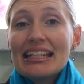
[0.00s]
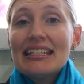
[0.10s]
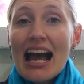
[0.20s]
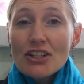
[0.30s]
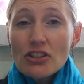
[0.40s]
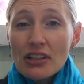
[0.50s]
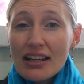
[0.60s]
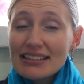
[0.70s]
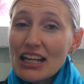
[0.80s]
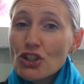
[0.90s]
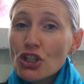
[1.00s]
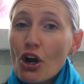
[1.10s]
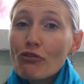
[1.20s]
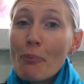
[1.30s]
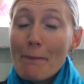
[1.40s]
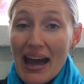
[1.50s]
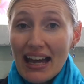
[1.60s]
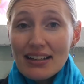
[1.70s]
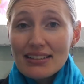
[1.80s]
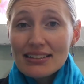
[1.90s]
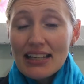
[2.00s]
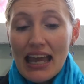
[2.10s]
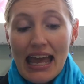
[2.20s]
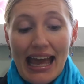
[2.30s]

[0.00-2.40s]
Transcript: nationalization of banks